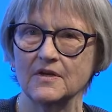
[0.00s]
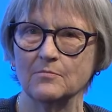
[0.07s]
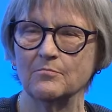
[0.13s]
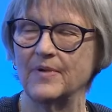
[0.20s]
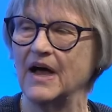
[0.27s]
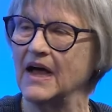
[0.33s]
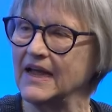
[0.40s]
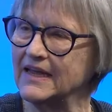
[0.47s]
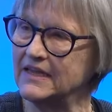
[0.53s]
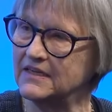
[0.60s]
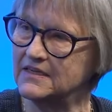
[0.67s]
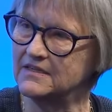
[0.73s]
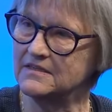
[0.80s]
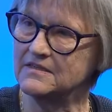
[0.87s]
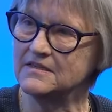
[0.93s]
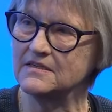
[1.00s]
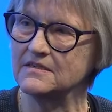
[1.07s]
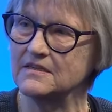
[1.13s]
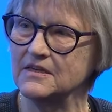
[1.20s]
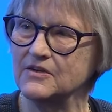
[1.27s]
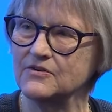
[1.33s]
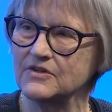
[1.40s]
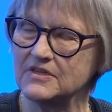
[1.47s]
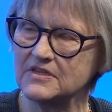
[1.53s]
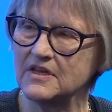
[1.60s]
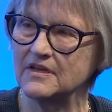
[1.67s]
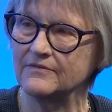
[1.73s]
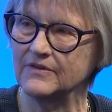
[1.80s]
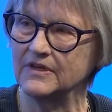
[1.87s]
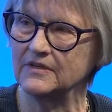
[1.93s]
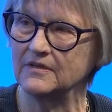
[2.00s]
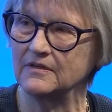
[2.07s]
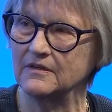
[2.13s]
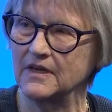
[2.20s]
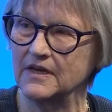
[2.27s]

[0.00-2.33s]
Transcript: buy-in to the Yugoslavian